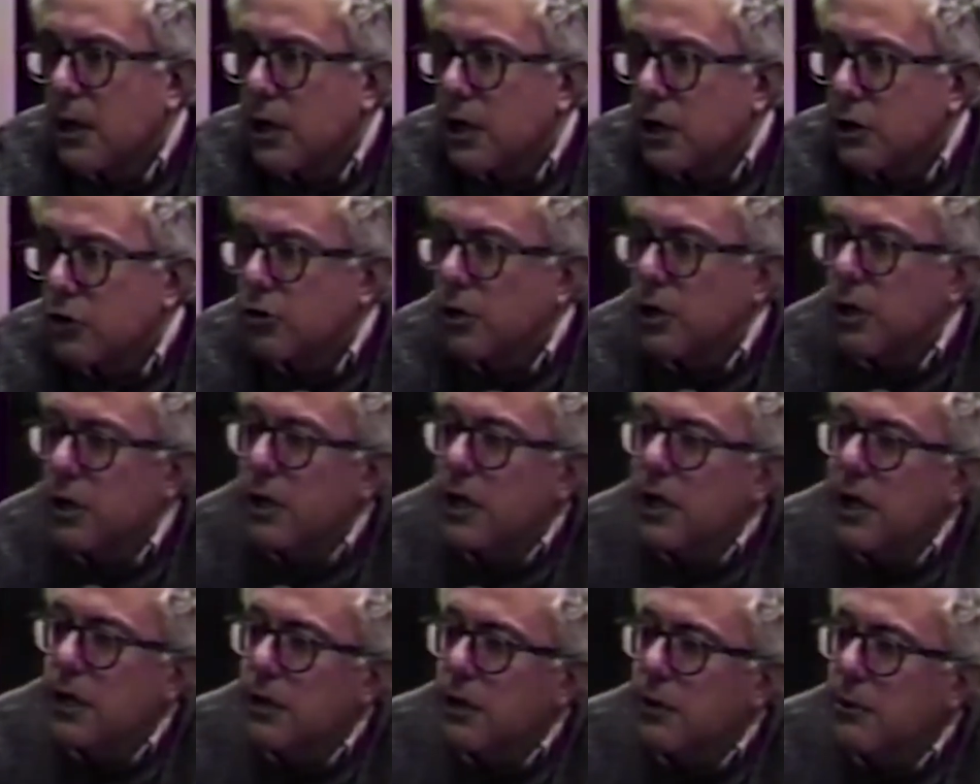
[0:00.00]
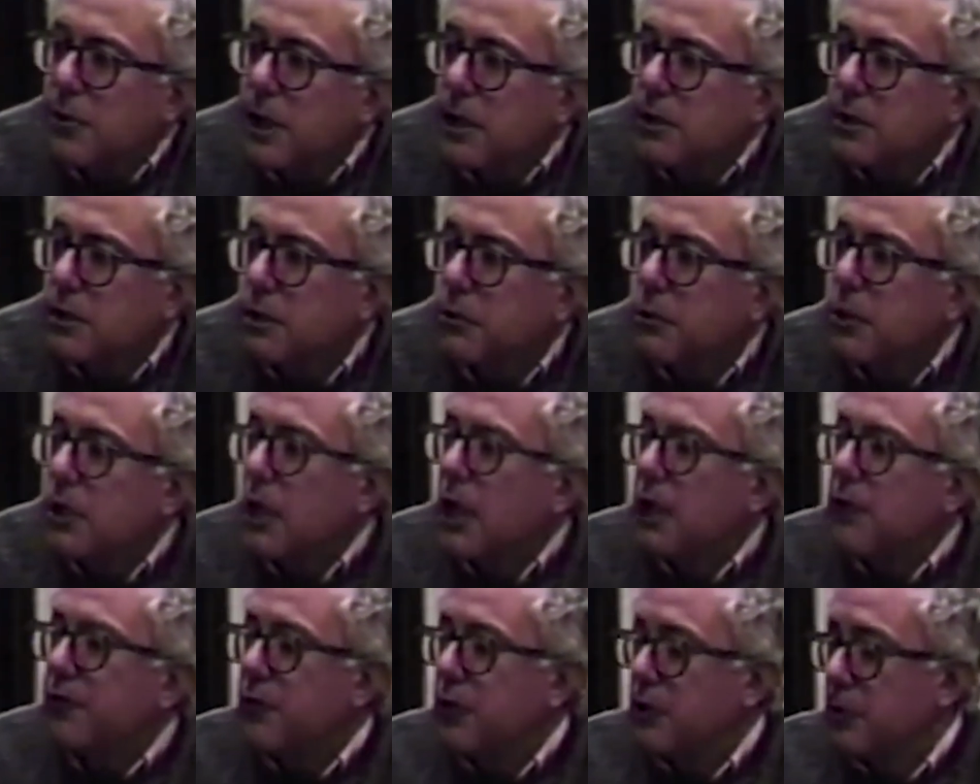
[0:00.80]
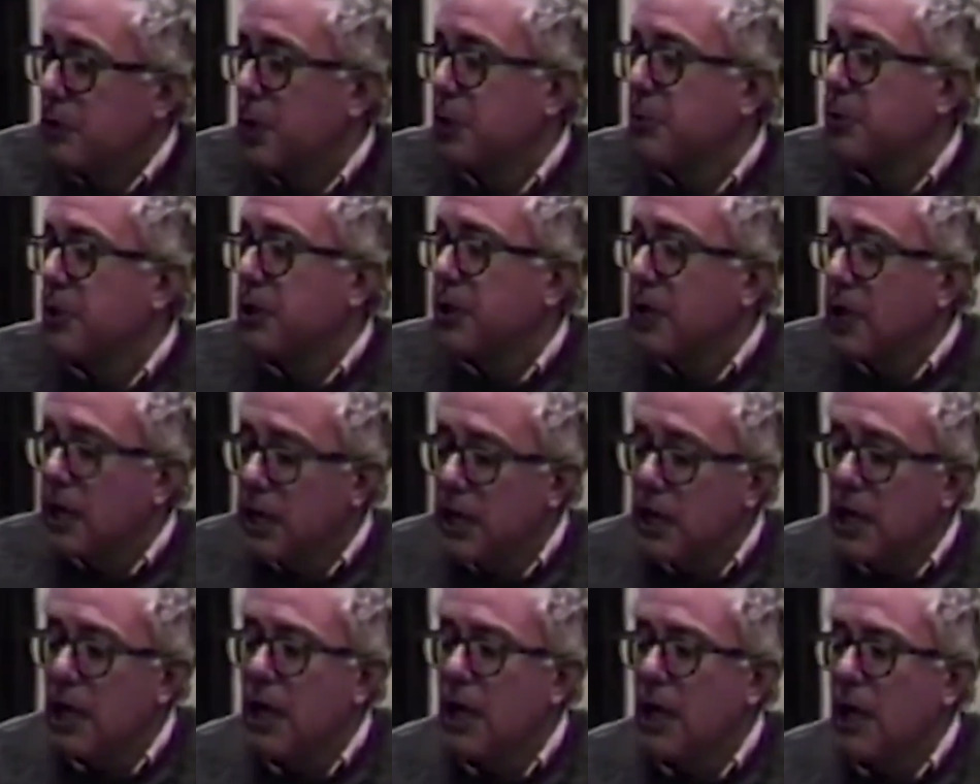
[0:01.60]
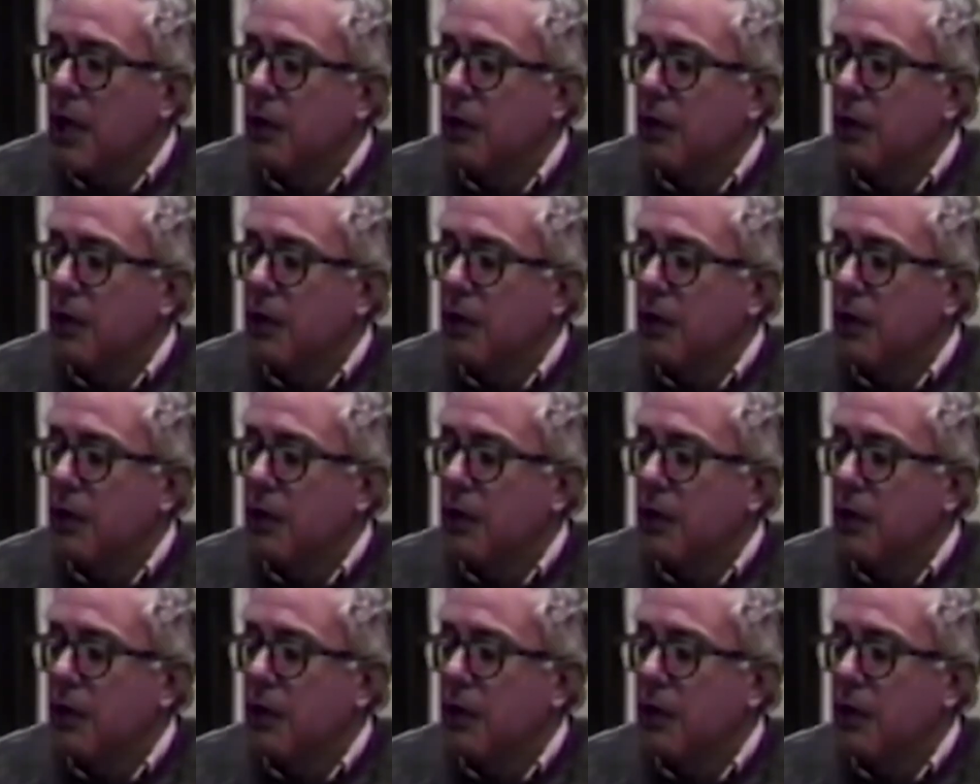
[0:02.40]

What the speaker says: in trying to get the best that we can for the people and getting